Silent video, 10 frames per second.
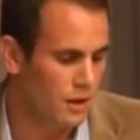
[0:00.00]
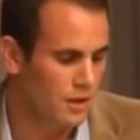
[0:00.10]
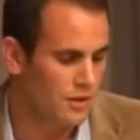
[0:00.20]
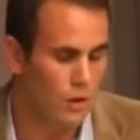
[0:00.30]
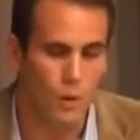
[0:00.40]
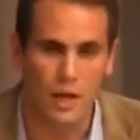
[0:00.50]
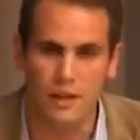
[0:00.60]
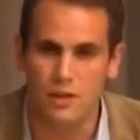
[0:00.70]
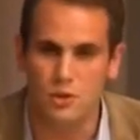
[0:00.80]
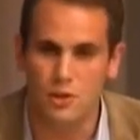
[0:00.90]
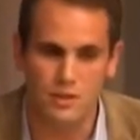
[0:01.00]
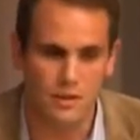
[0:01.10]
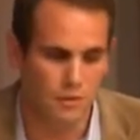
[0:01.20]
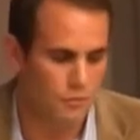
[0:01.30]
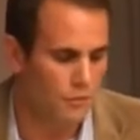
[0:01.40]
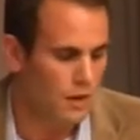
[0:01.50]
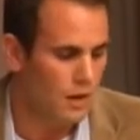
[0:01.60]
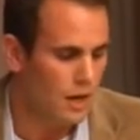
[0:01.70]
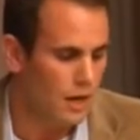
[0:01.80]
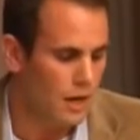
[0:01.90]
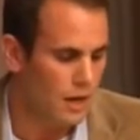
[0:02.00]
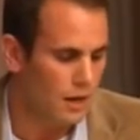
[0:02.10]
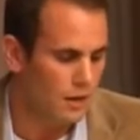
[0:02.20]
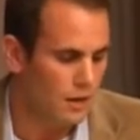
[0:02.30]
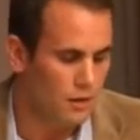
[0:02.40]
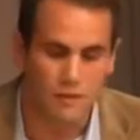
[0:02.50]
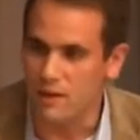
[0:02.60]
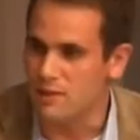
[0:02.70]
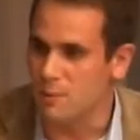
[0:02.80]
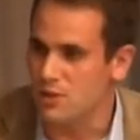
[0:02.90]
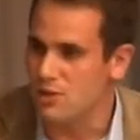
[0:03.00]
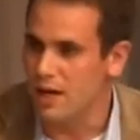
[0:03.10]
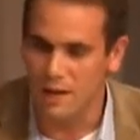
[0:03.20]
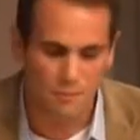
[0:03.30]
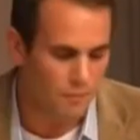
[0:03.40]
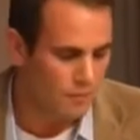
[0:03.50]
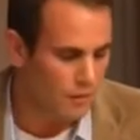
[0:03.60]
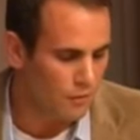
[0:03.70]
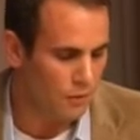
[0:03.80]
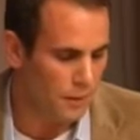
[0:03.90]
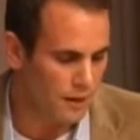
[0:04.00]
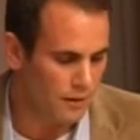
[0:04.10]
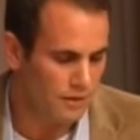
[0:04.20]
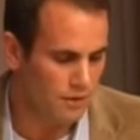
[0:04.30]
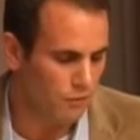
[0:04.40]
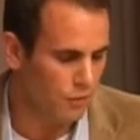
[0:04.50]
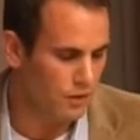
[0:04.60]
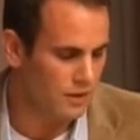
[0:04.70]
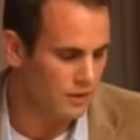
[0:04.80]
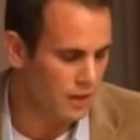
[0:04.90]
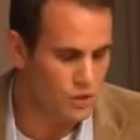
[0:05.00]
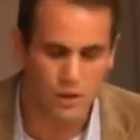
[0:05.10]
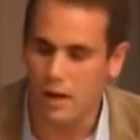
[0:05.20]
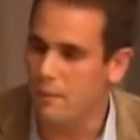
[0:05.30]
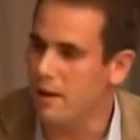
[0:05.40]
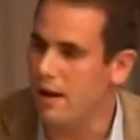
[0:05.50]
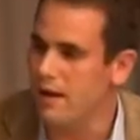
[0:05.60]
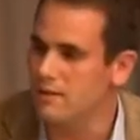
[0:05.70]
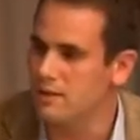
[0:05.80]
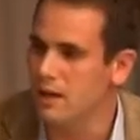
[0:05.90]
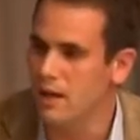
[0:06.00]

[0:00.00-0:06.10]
So in the interest of leaving as much time for the panelists and for discussion, I'm going to ask